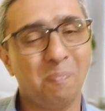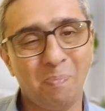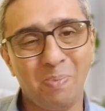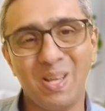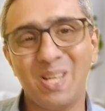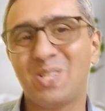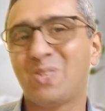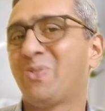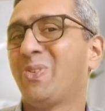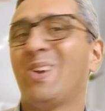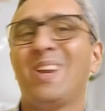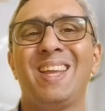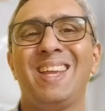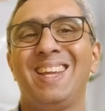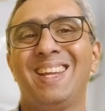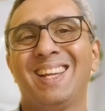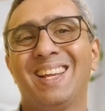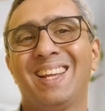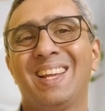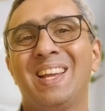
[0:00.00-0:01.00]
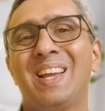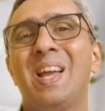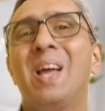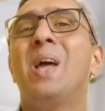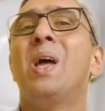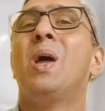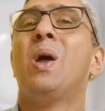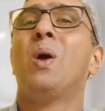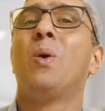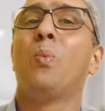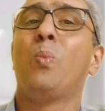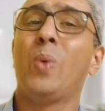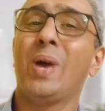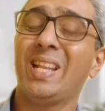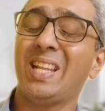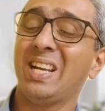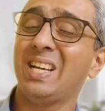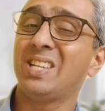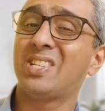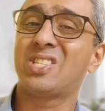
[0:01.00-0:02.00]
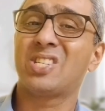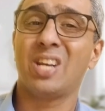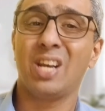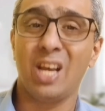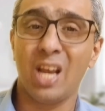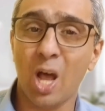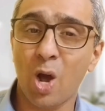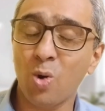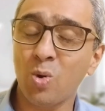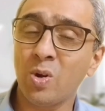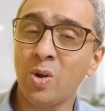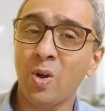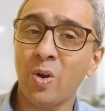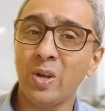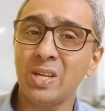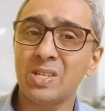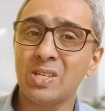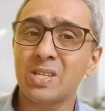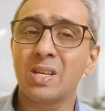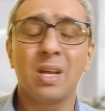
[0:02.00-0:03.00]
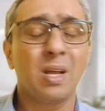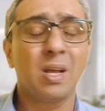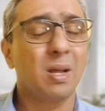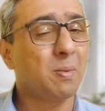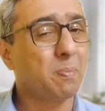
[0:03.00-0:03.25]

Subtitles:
peacefully. Whether it's loud noise,